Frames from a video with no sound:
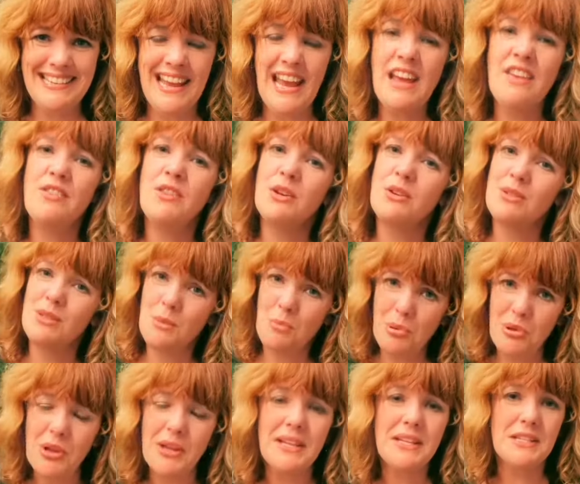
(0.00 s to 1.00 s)
and there's a
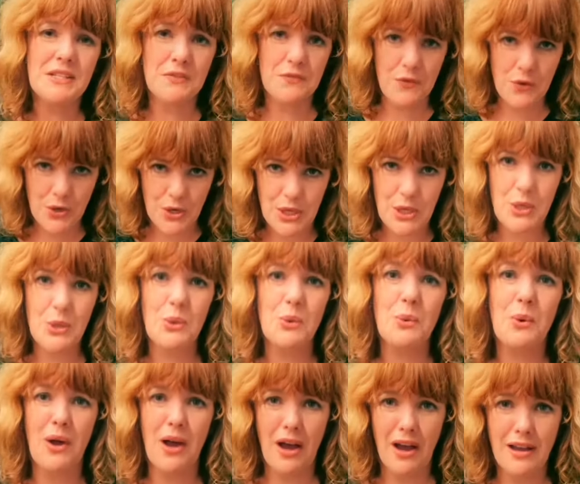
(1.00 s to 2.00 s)
place for you
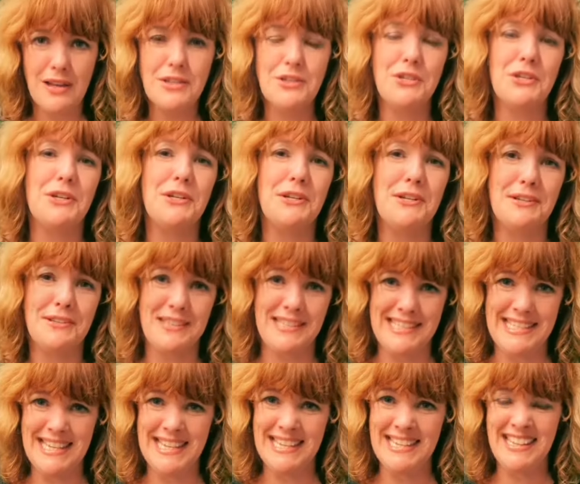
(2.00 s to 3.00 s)
under the
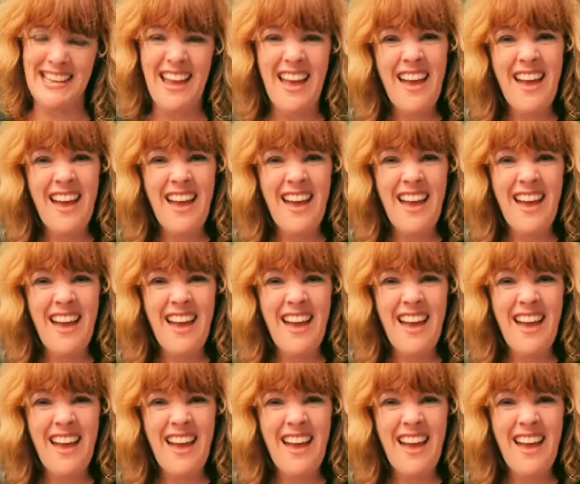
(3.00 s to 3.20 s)
tent.